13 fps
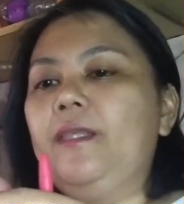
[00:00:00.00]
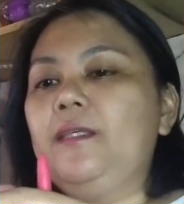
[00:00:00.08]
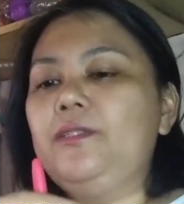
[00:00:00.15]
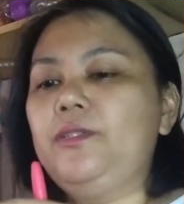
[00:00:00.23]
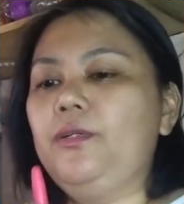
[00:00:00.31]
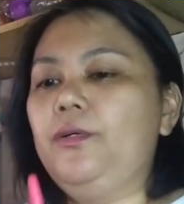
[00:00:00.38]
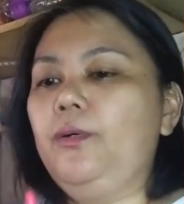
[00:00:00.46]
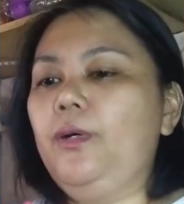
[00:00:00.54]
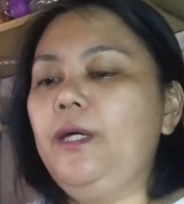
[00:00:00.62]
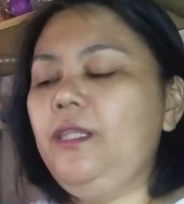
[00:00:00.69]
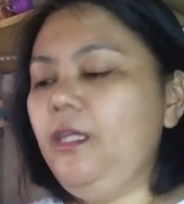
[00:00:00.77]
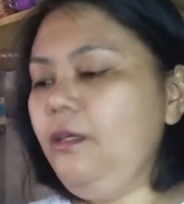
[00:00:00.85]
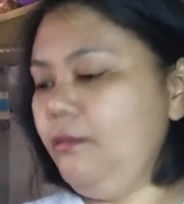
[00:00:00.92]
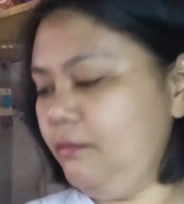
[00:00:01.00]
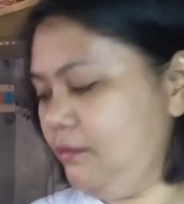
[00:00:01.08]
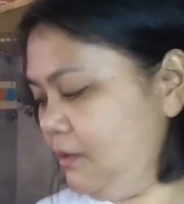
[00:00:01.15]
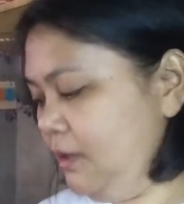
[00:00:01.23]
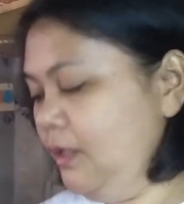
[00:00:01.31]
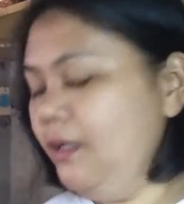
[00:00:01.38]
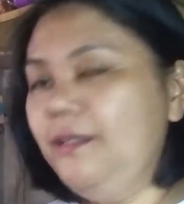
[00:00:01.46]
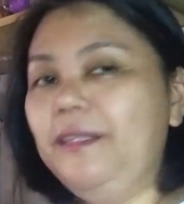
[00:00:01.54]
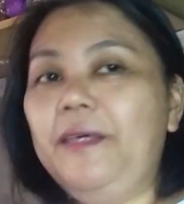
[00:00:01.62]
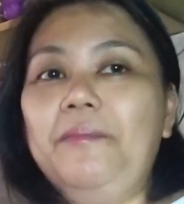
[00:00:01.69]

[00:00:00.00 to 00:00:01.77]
So I think they